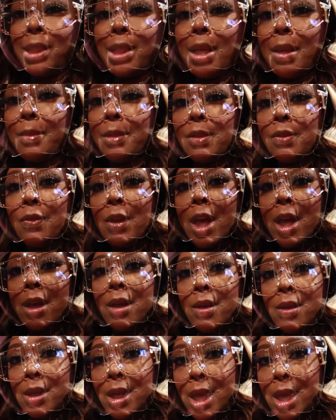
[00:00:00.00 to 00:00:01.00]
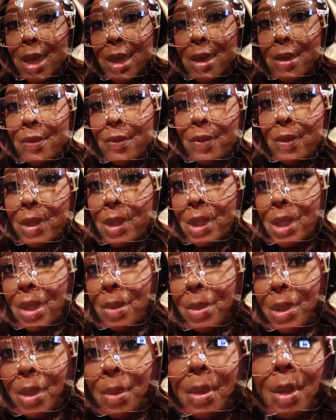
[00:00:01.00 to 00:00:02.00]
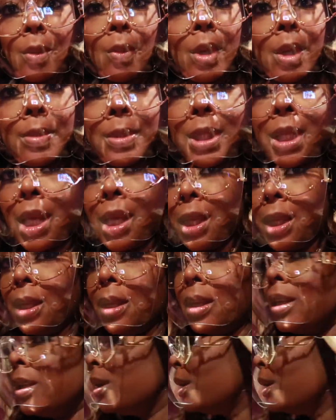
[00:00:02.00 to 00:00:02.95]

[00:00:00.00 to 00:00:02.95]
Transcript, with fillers: the time this vlog go live, that'll be on my website.